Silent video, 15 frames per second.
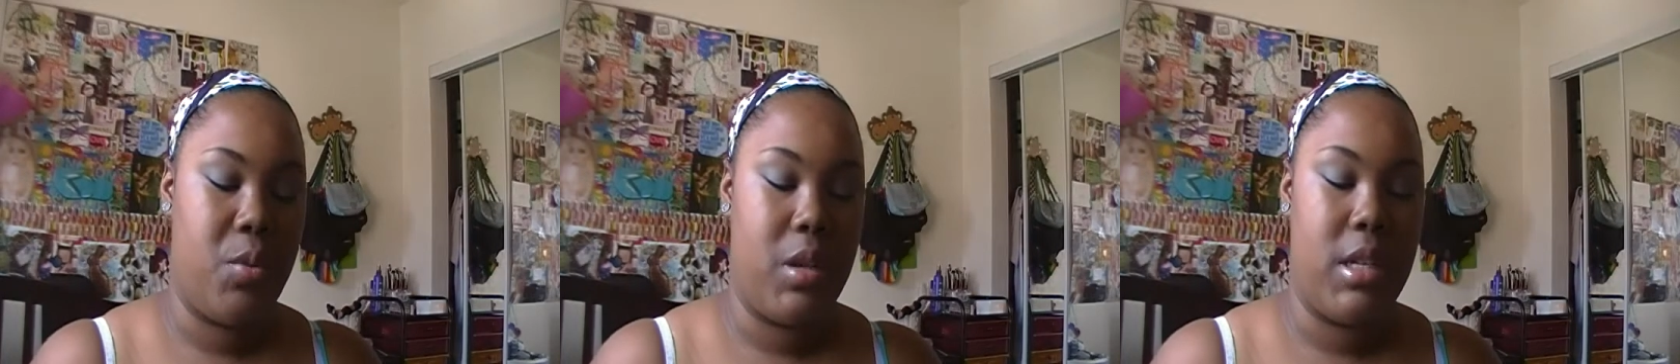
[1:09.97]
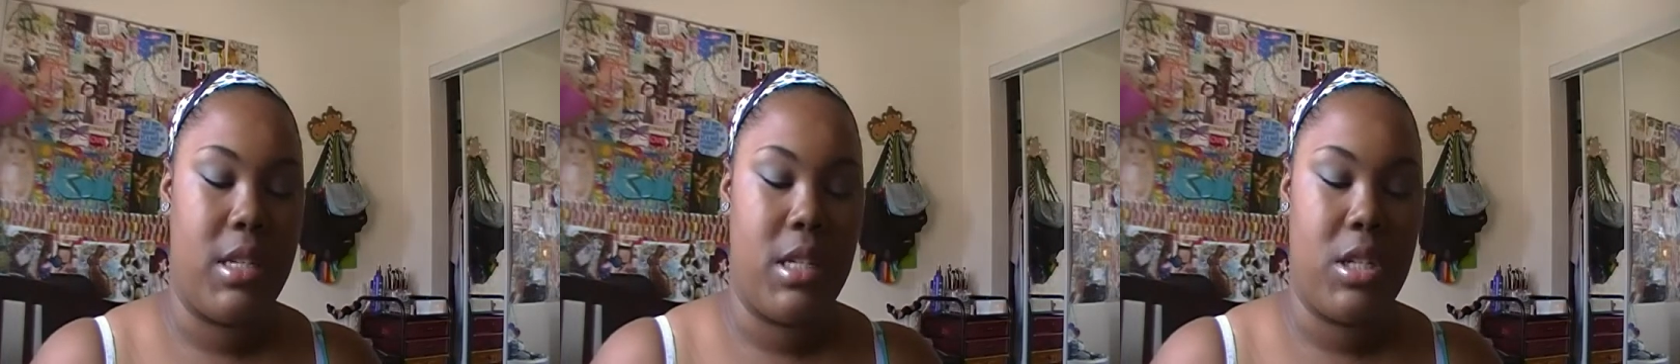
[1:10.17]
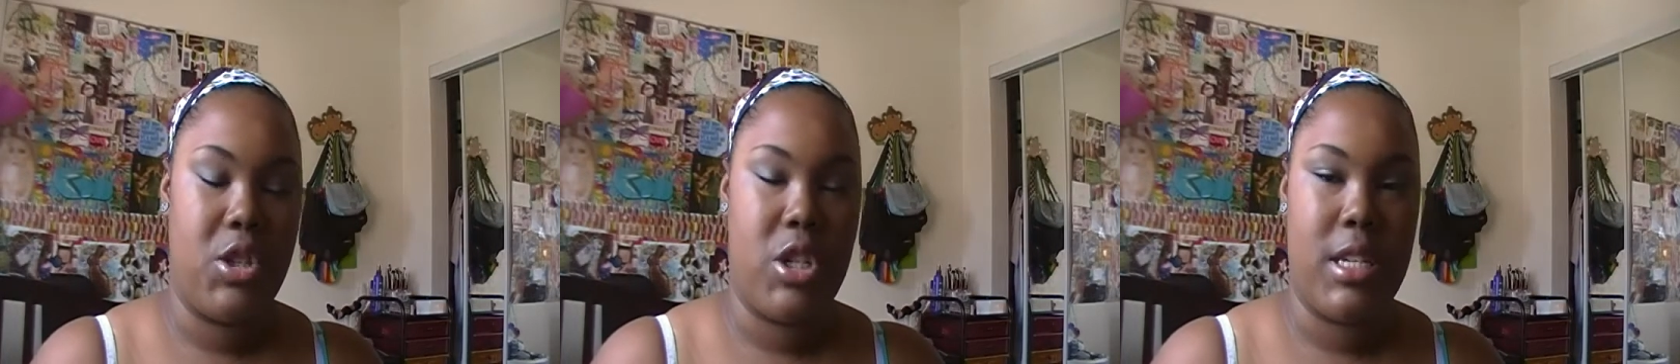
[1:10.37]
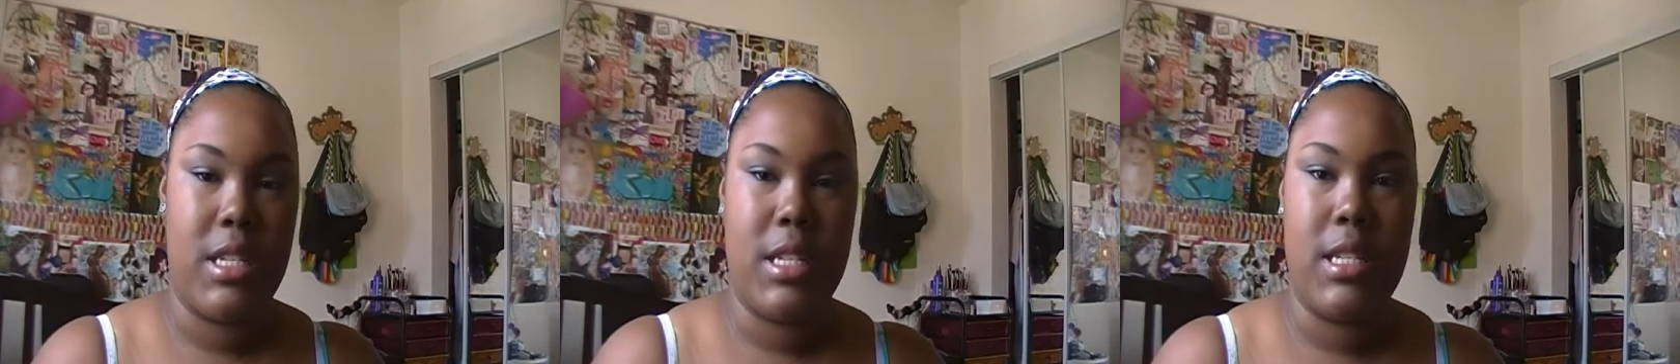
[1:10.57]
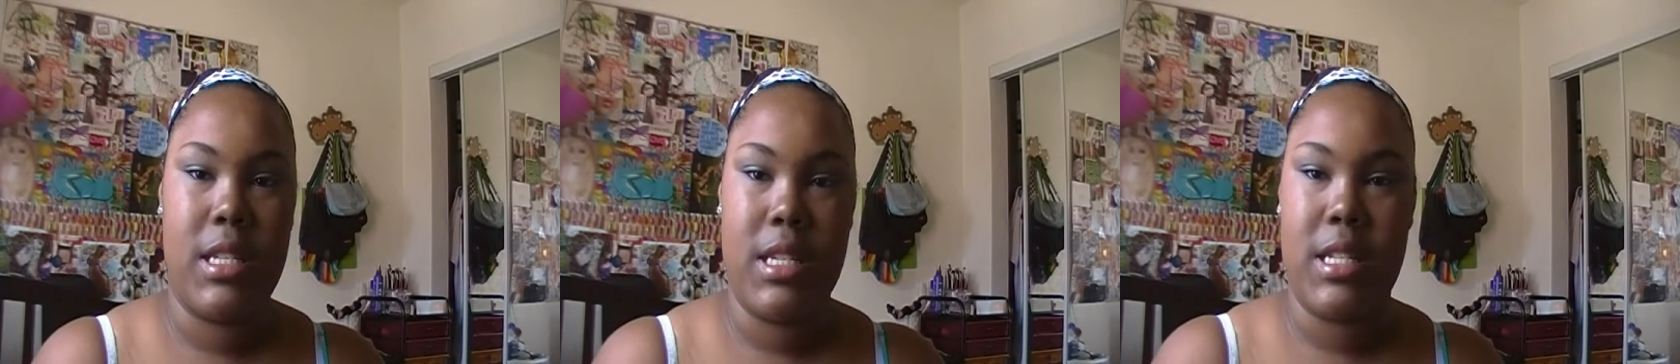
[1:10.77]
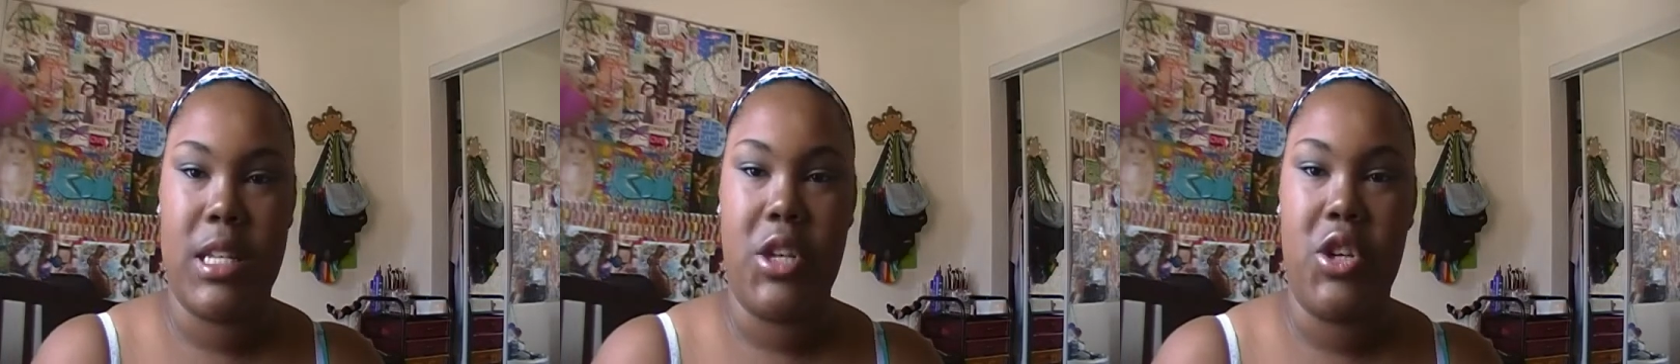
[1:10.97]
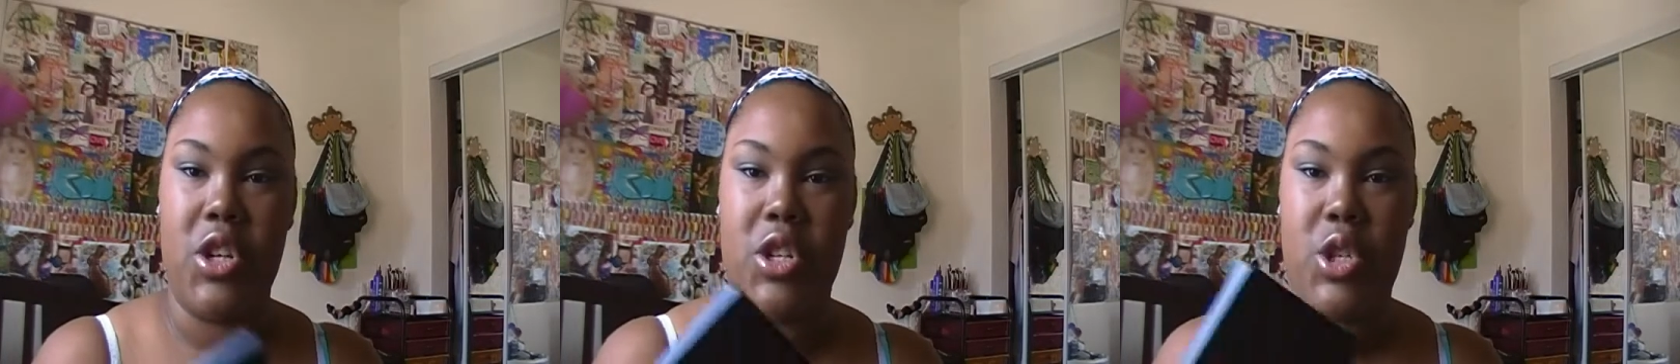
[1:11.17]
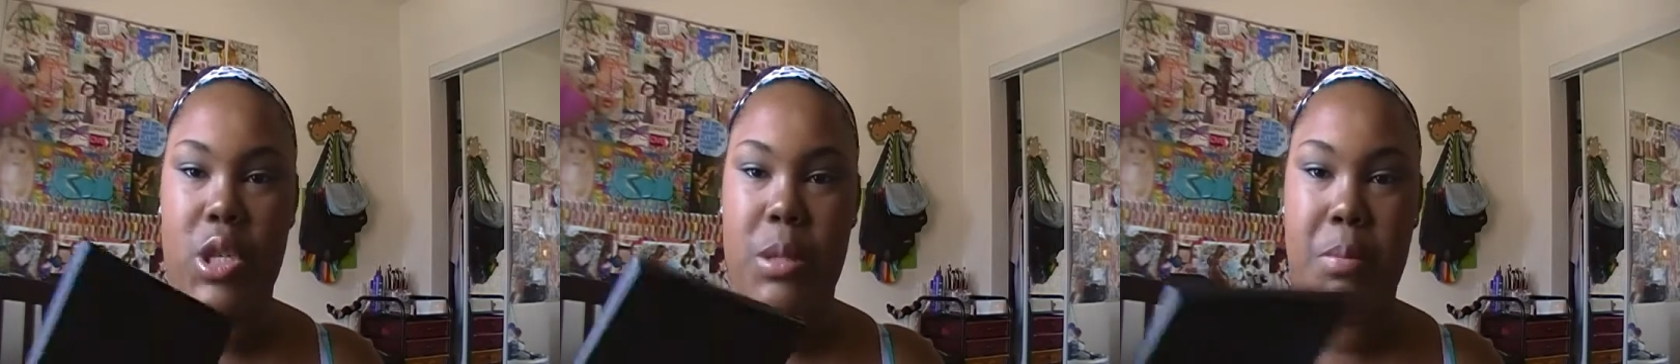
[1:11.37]
really suggest this because then you
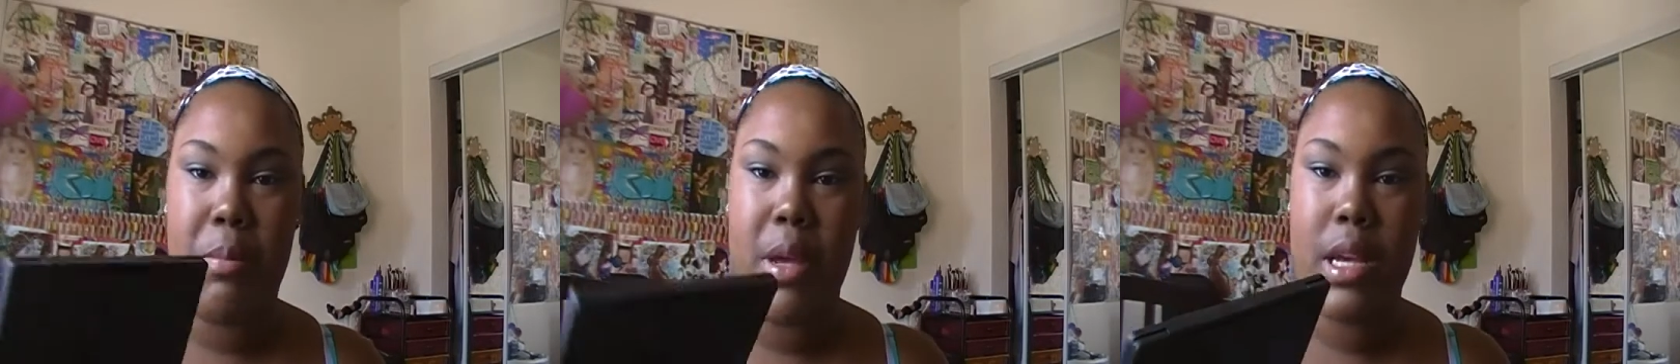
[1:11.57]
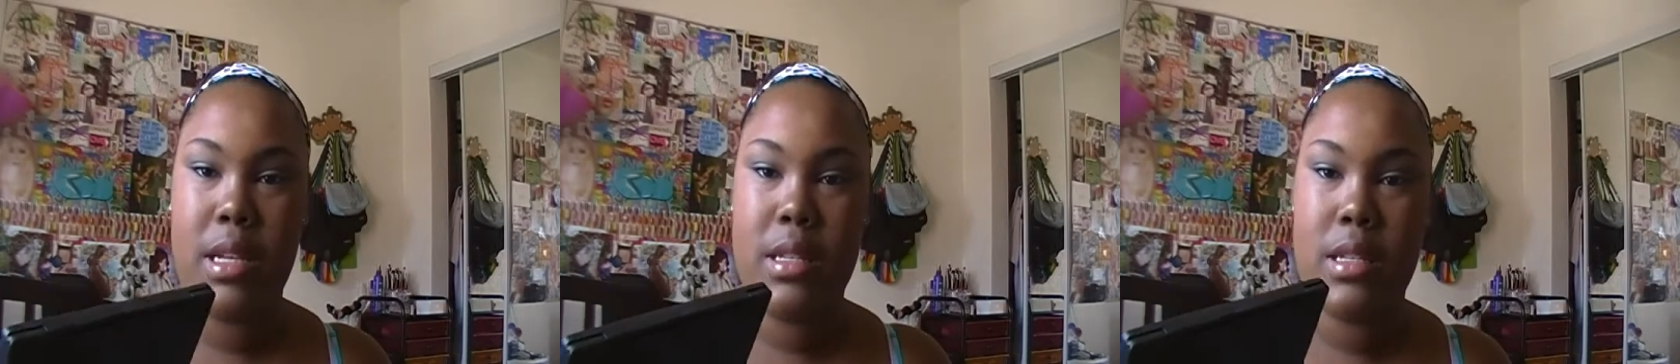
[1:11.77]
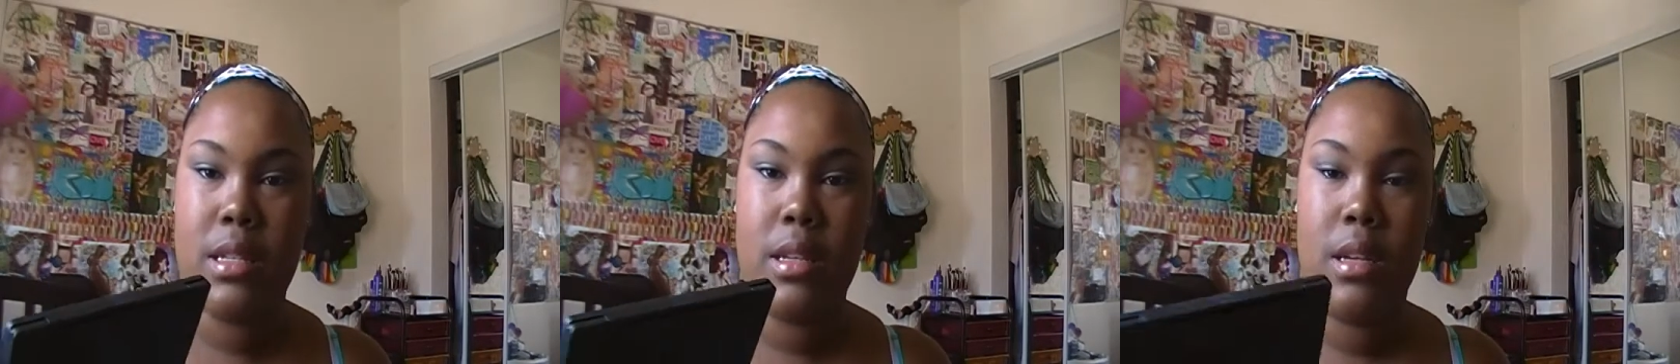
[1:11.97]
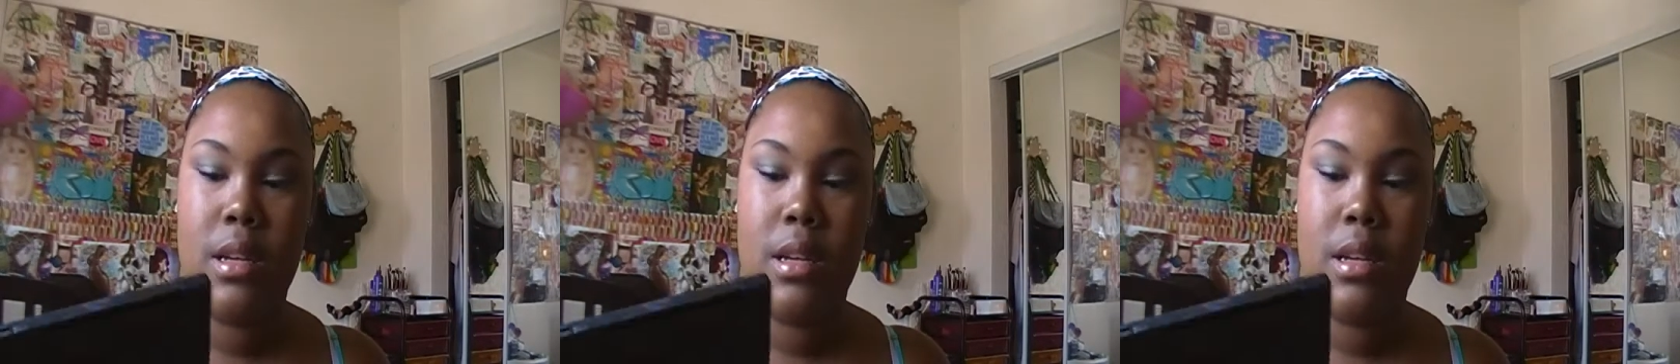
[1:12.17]
can just mix.